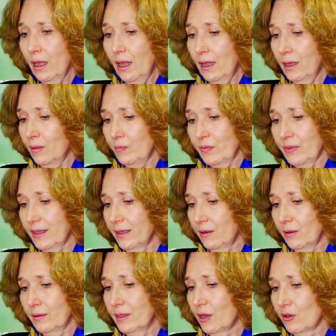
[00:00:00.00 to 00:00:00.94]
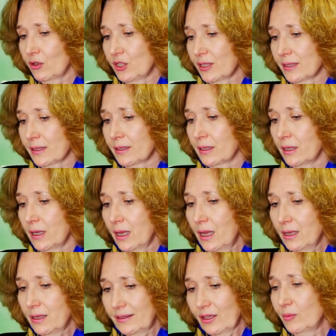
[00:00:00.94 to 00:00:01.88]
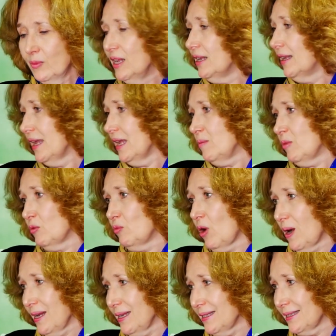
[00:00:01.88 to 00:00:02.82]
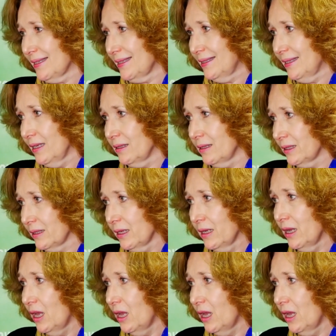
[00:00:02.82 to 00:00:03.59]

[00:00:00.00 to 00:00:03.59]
There are just so many labour rights that